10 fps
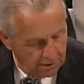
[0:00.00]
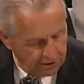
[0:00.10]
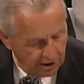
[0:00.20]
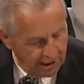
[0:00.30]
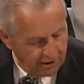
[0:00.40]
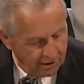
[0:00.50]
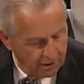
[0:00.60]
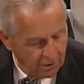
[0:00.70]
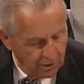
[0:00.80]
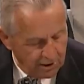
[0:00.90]
Together,
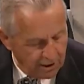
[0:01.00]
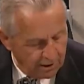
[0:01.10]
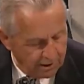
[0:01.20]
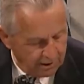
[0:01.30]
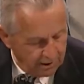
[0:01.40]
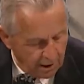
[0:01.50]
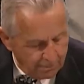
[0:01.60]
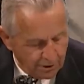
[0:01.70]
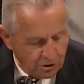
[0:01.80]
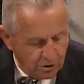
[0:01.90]
we have the
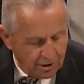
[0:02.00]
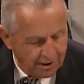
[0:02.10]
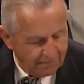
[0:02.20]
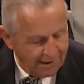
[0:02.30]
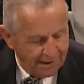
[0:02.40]
opportunity